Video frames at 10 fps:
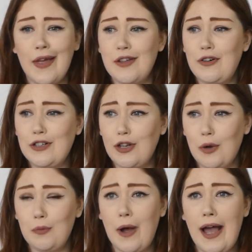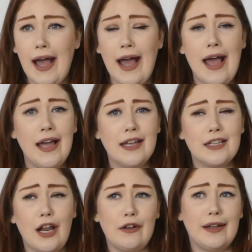that either I don't wear, you
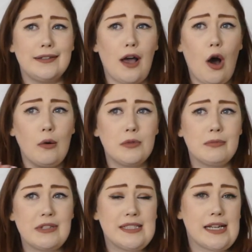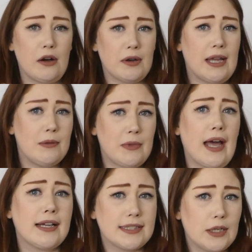know, is optimistic. I'll keep
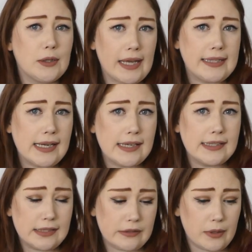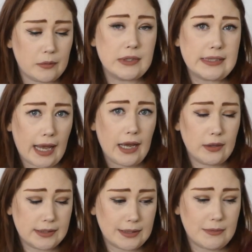that because I'll get down into it one day. I'll
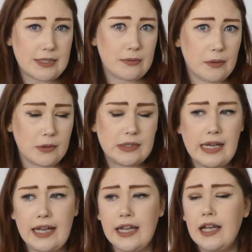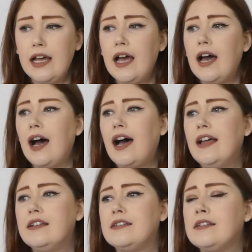slim into it one day.
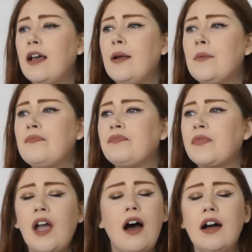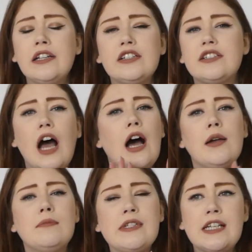And I just, I
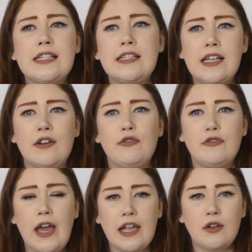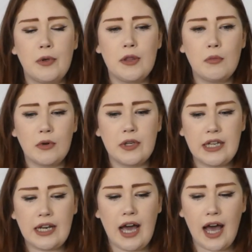am sick to death of getting up in the
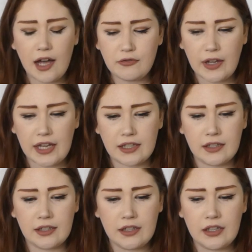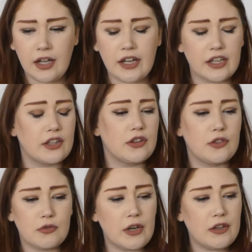morning, having like
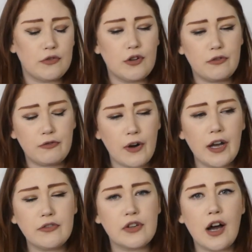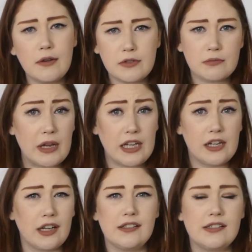three, four, five times as many
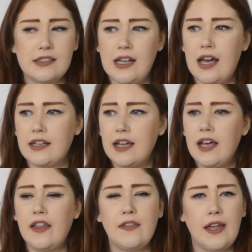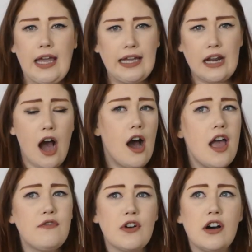clothes as Dan and thinking, I
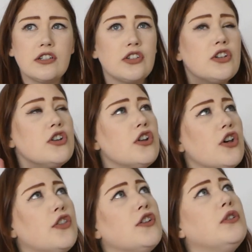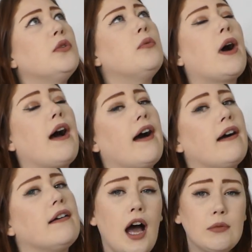have got nothing to wear.
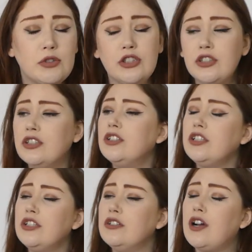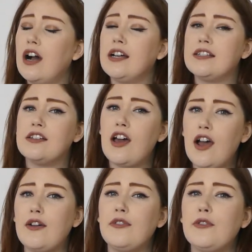I'm sure you guys
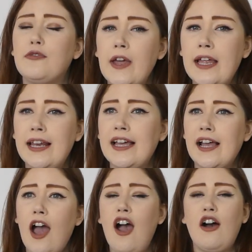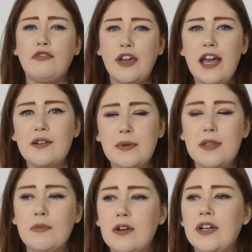know the feeling of getting up in the
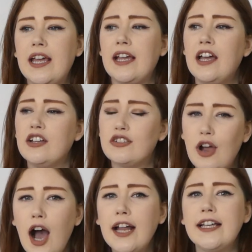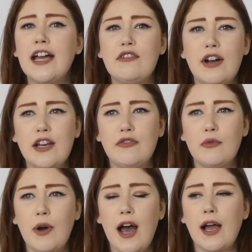morning, trying to get ready for
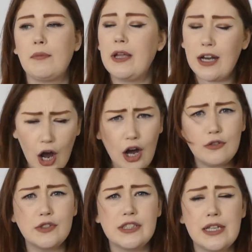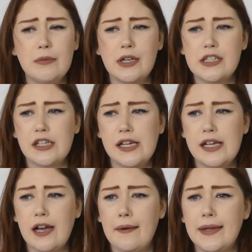work, being half asleep while you're doing it
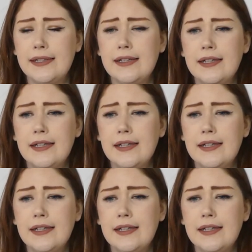and going,